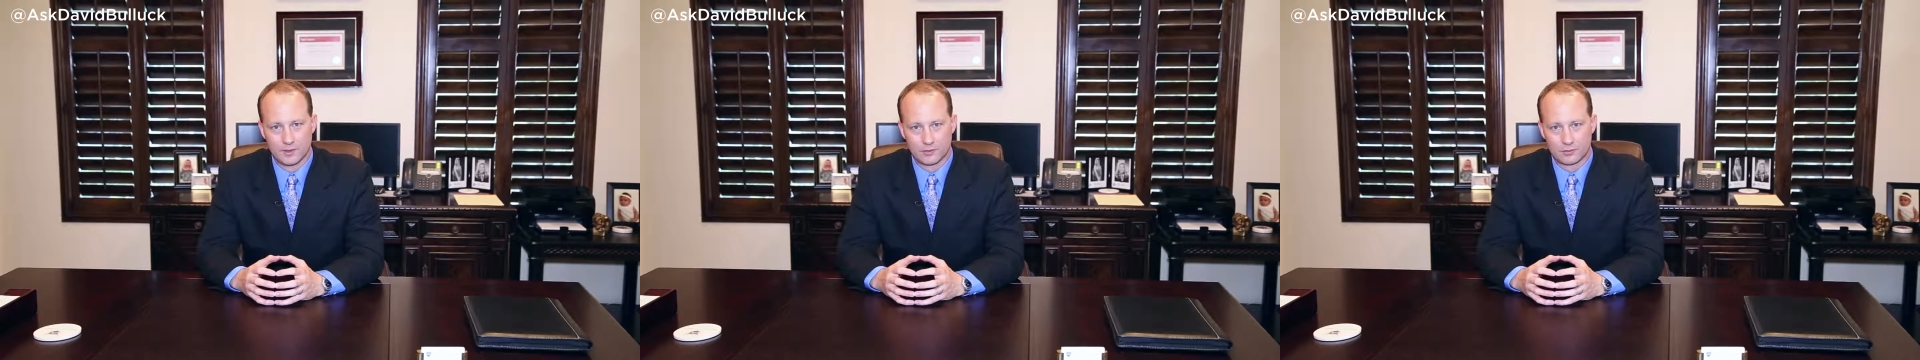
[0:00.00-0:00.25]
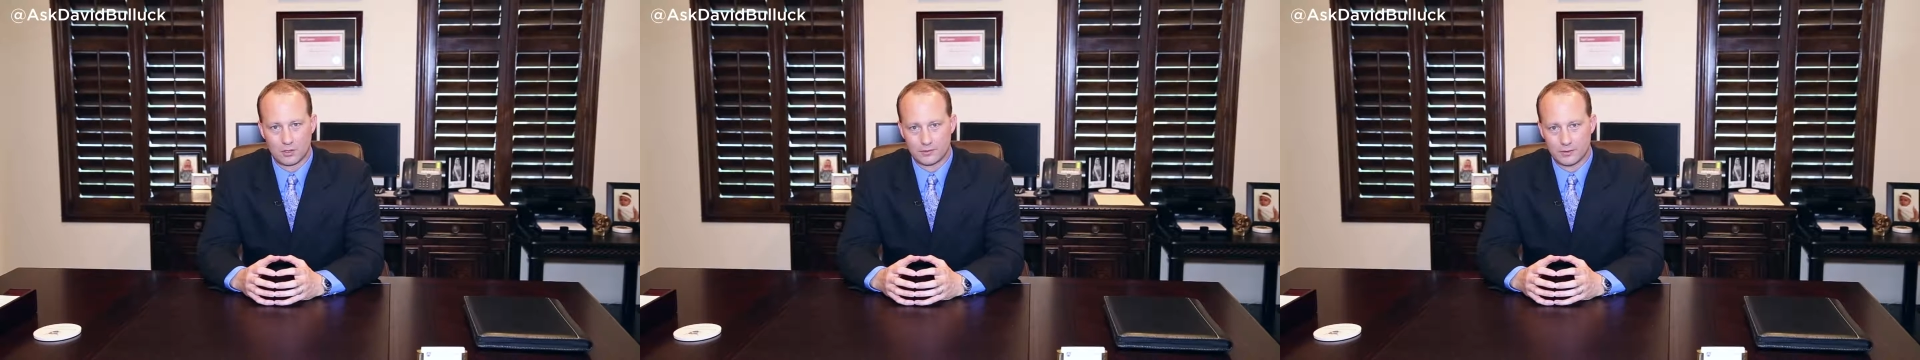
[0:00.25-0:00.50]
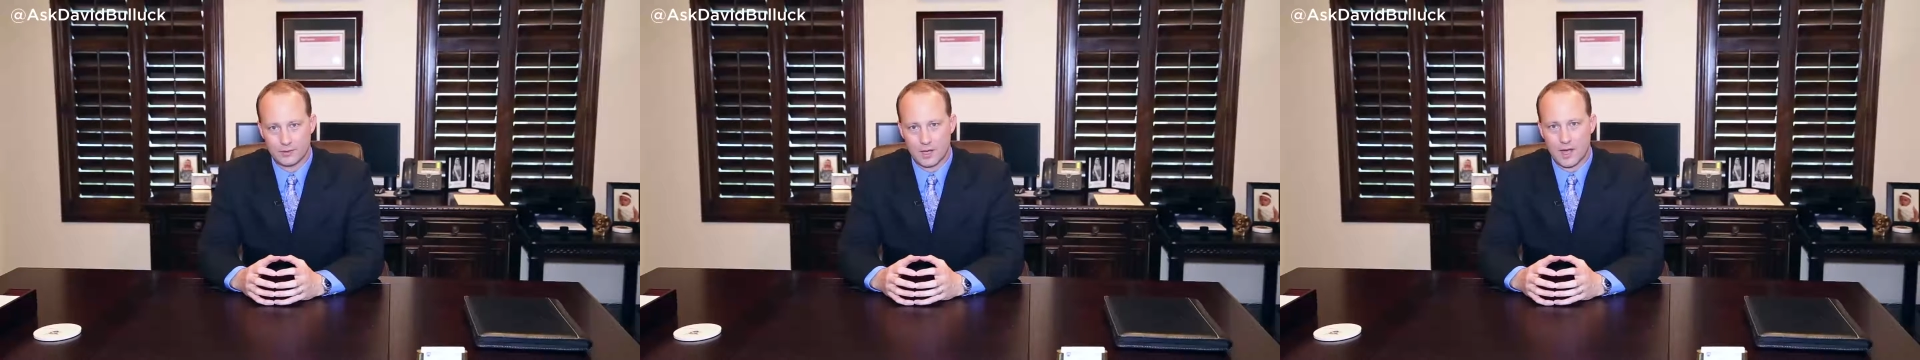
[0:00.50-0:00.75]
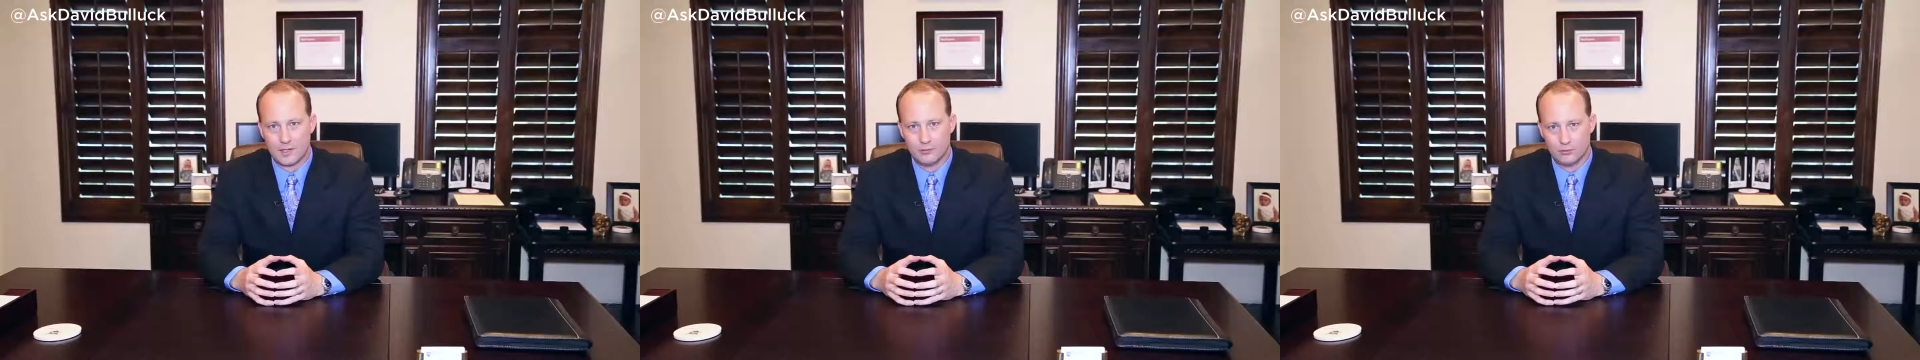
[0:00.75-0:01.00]
and it's called the
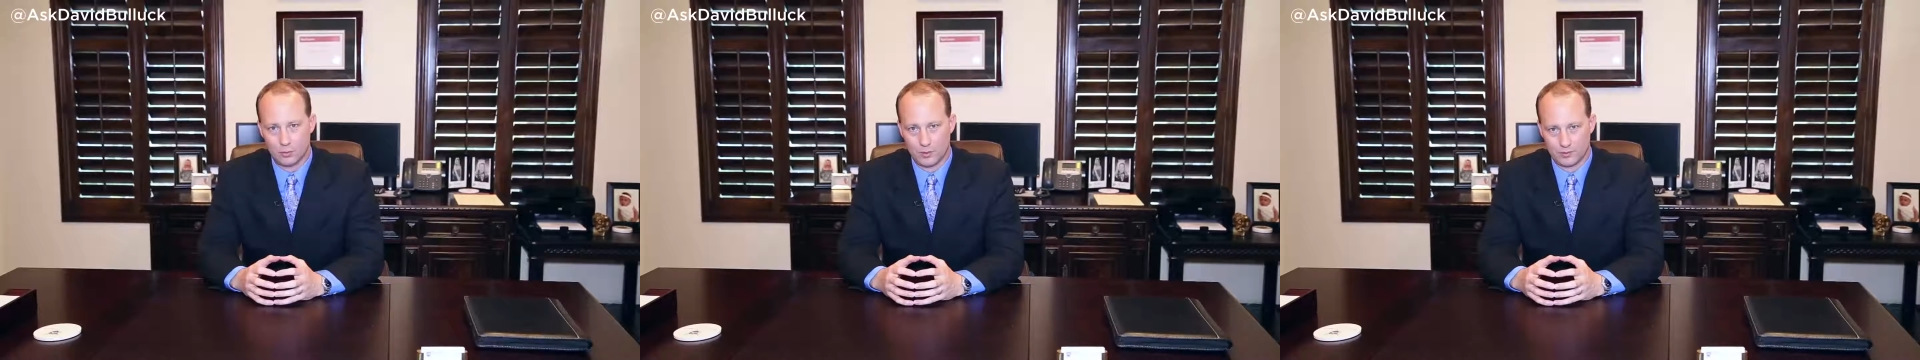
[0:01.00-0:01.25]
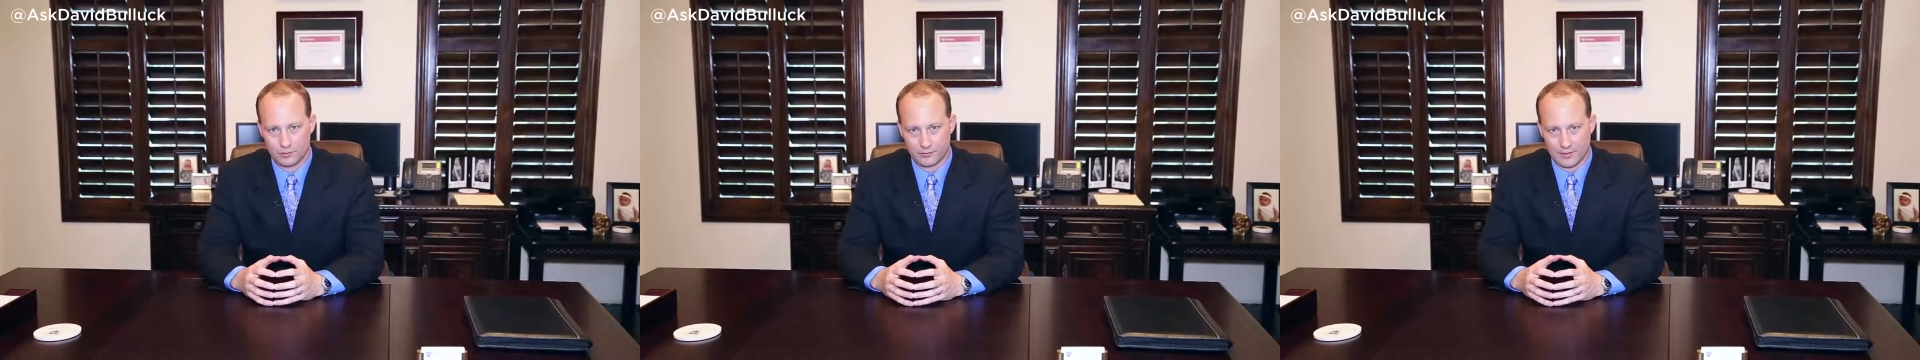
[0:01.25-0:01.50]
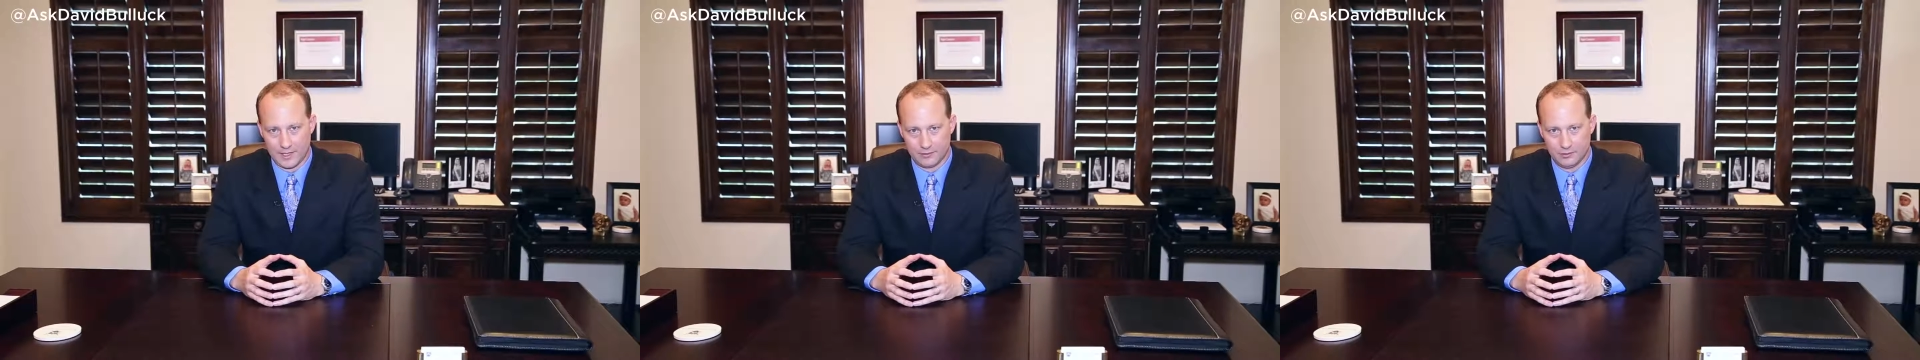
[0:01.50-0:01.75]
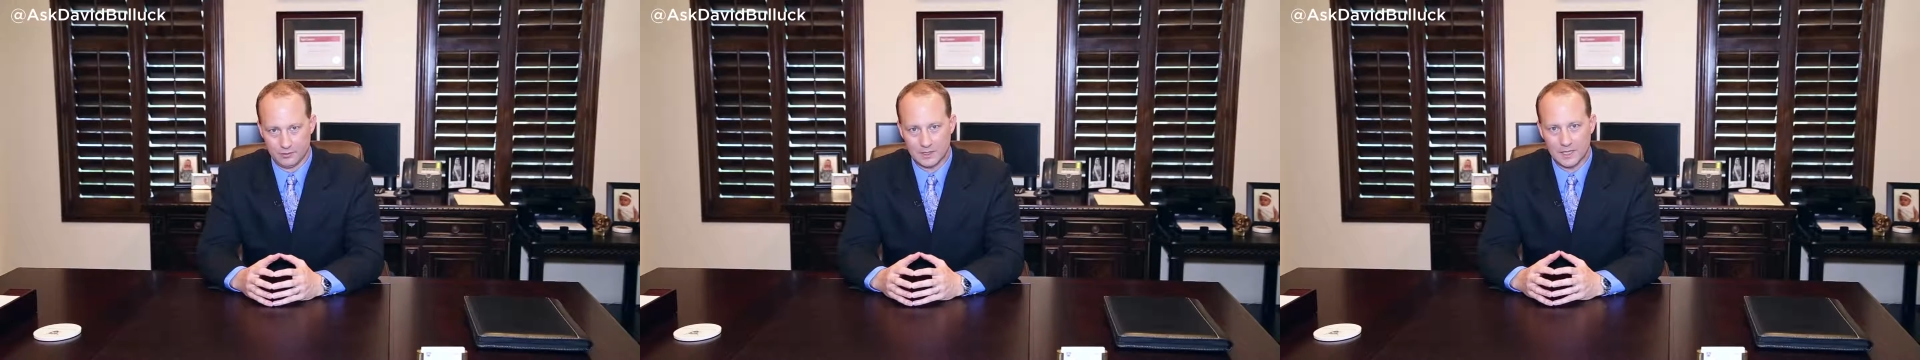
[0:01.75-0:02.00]
non-joinder
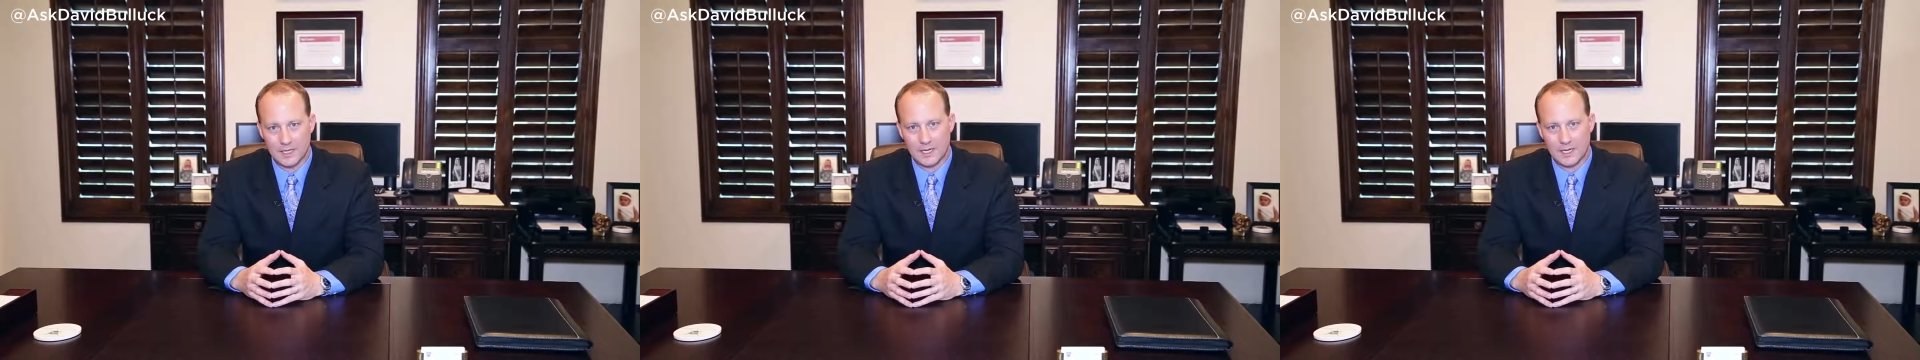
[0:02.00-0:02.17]
statute.